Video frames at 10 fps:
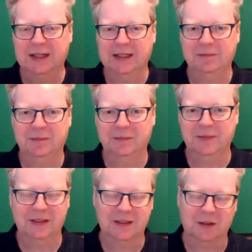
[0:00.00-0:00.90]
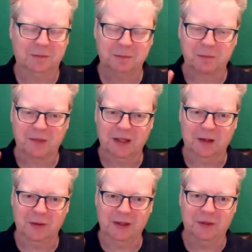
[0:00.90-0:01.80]
Um, and so,
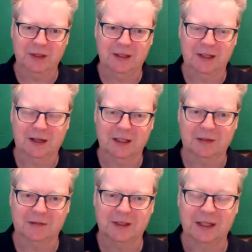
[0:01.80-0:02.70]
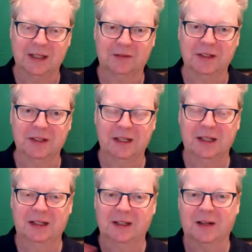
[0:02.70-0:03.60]
you know, we, we did a did a lovely
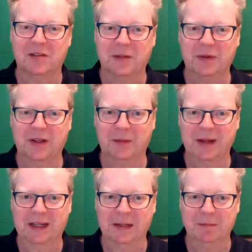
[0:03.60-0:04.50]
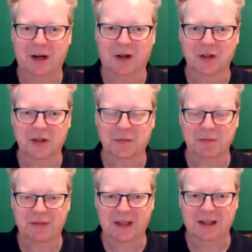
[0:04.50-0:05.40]
live stream with her back in March
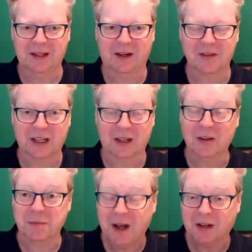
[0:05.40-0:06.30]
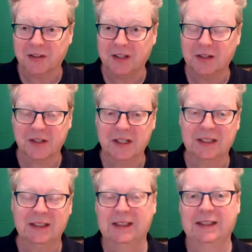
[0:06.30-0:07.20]
last year. Gosh, March last year.